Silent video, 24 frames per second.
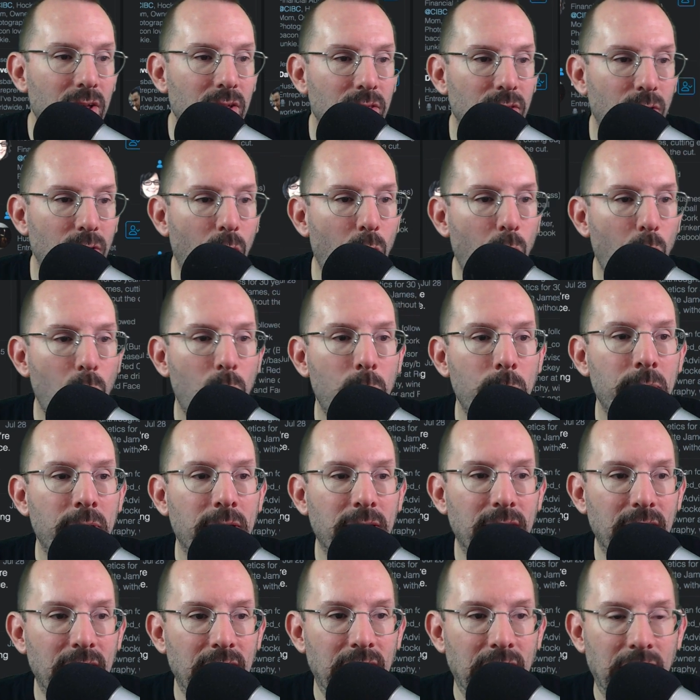the home
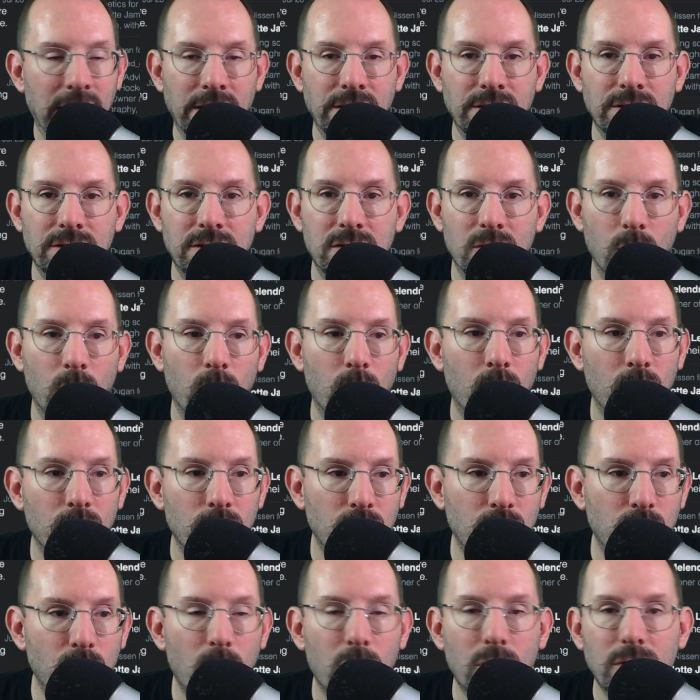is
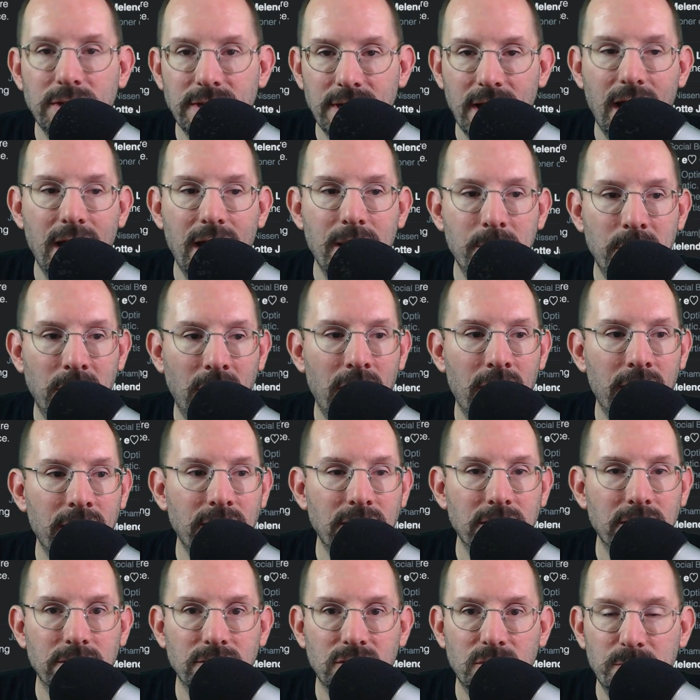your
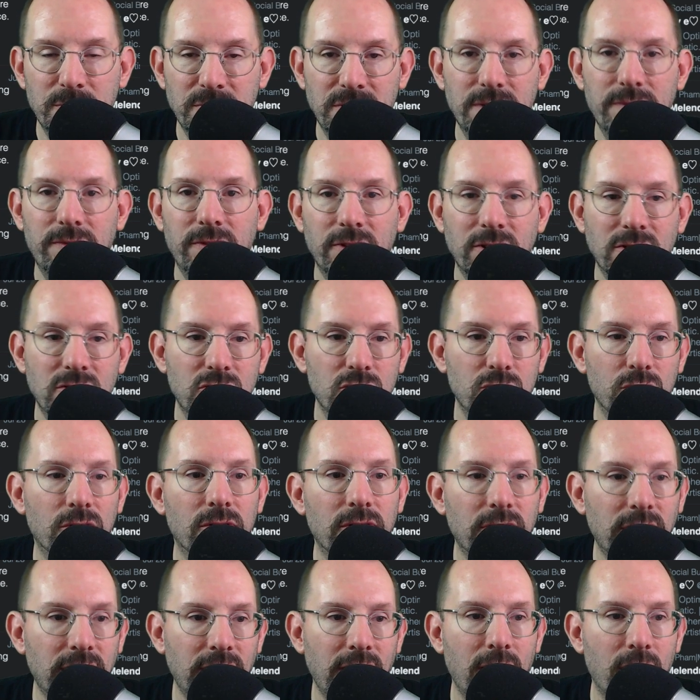timeline specific to your
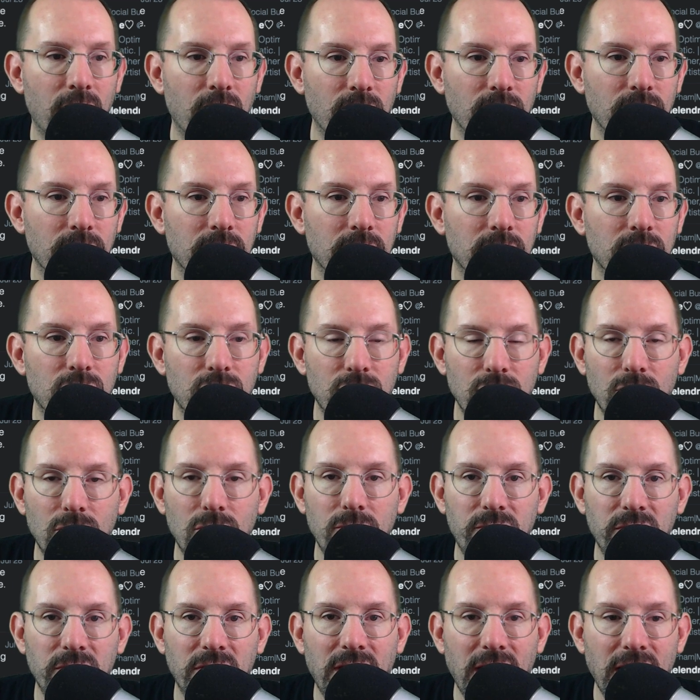account. Your
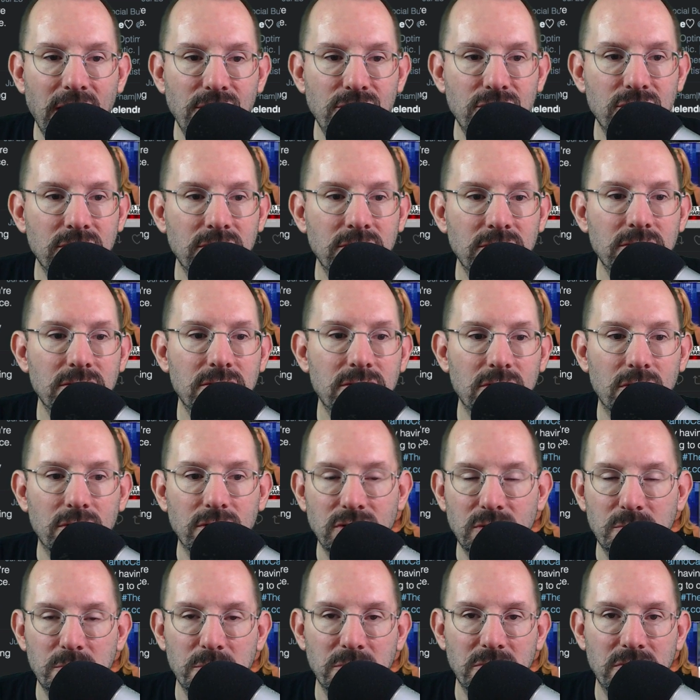notifications are
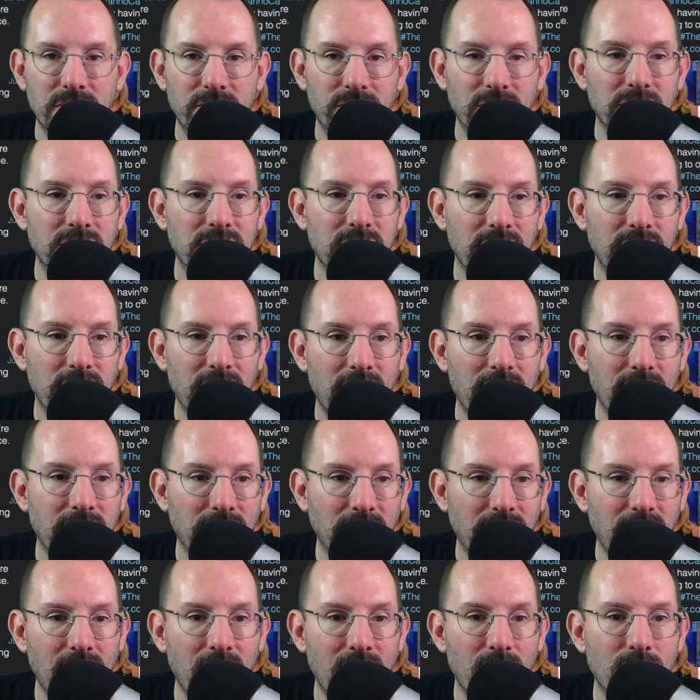specific to that
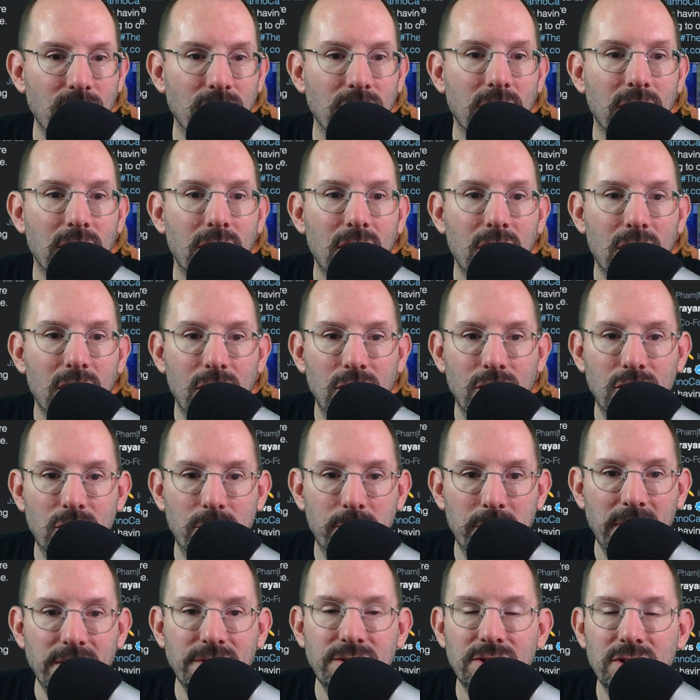account. Your
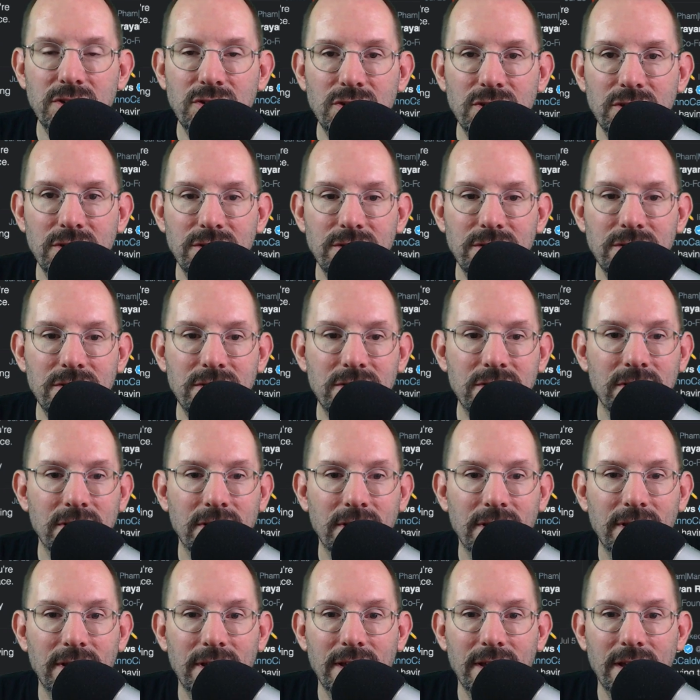messages,
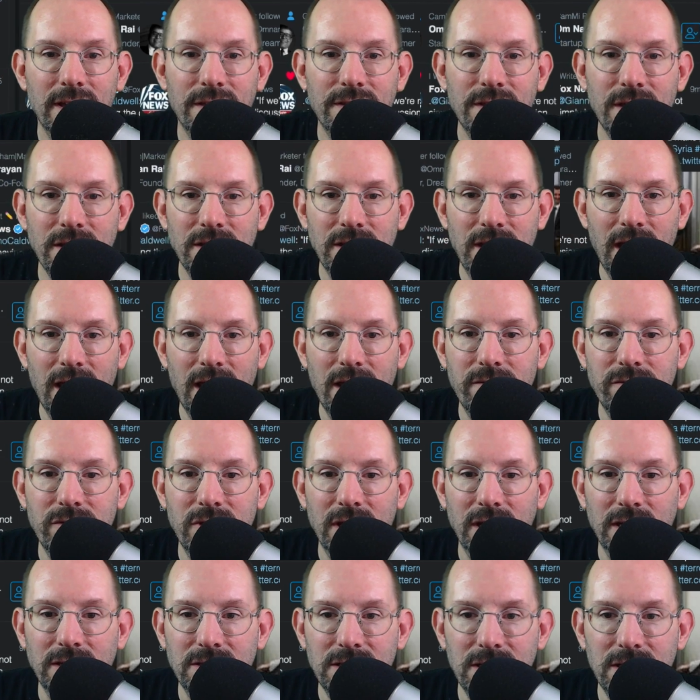and then you have
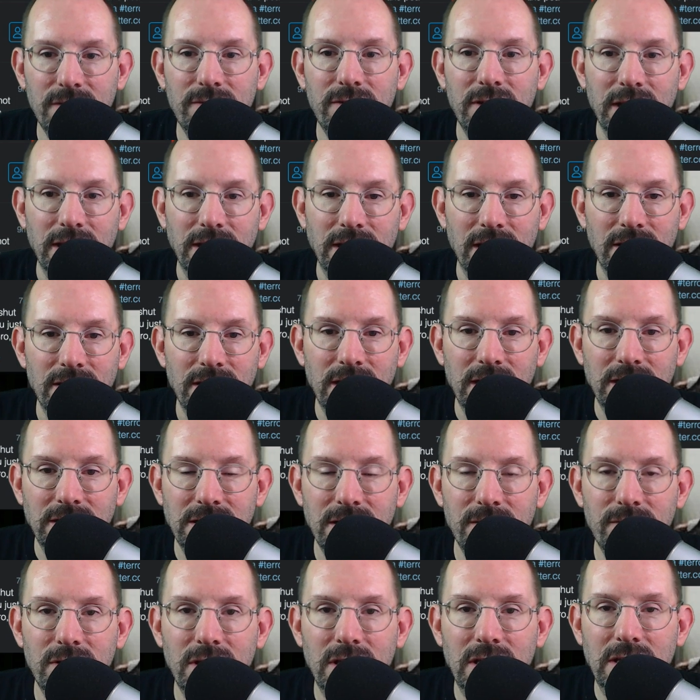the activity. Now, the
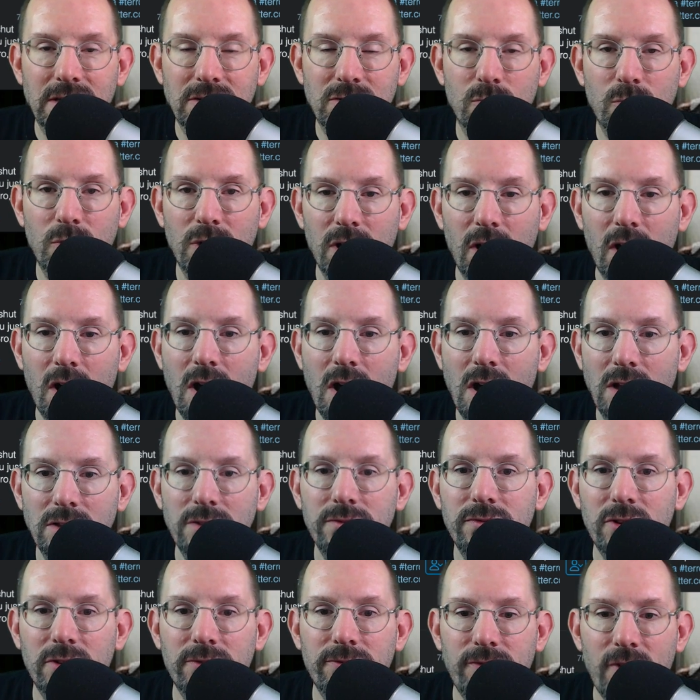activity is what all
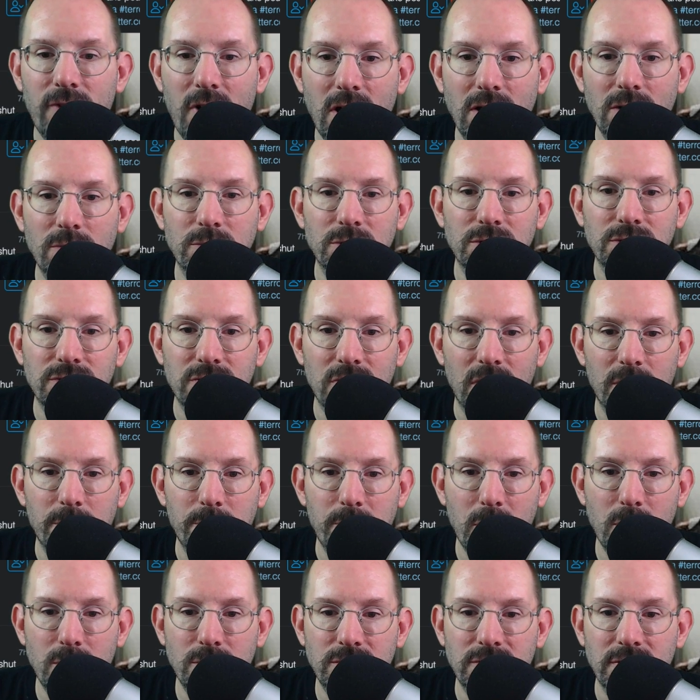of your followers are
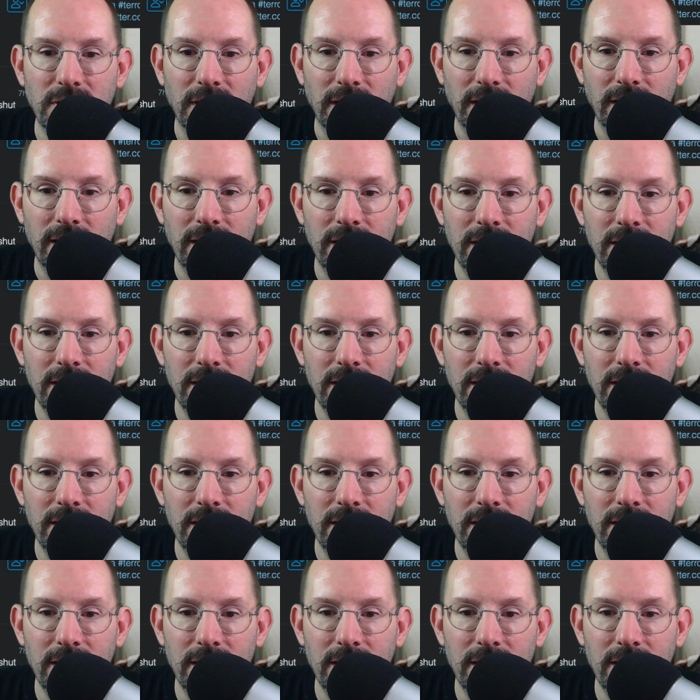posting.